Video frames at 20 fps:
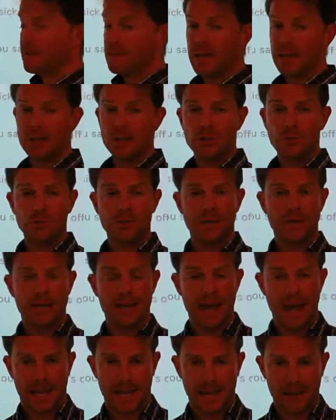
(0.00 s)
they use a
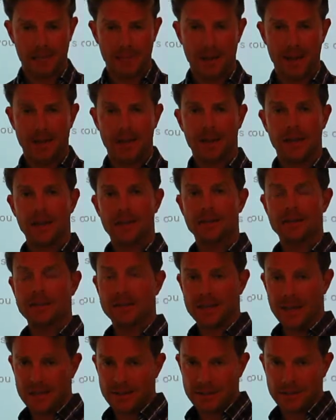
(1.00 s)
name in the
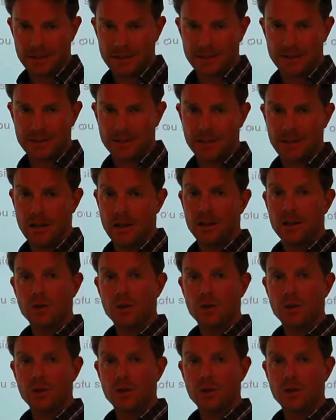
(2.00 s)
sentence,